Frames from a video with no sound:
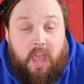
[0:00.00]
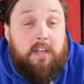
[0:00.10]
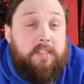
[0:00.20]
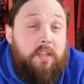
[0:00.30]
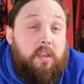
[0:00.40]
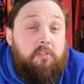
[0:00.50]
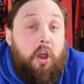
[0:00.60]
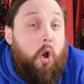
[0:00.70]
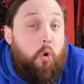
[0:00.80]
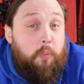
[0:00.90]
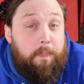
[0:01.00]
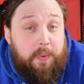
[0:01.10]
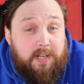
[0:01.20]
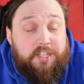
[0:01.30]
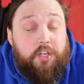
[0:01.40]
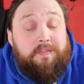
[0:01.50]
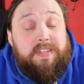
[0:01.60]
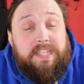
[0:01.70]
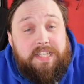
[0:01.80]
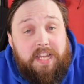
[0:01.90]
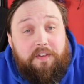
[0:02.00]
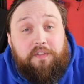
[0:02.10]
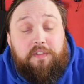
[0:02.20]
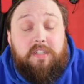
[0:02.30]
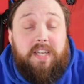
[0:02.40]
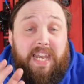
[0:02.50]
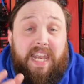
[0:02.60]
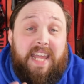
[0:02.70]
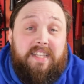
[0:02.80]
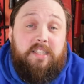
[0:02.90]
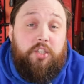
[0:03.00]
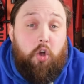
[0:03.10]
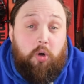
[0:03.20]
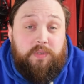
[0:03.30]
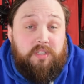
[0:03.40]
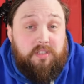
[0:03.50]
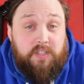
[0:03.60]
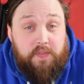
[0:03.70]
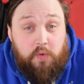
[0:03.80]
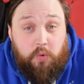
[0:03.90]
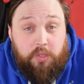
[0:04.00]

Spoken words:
So there are a whole bunch of different lens options for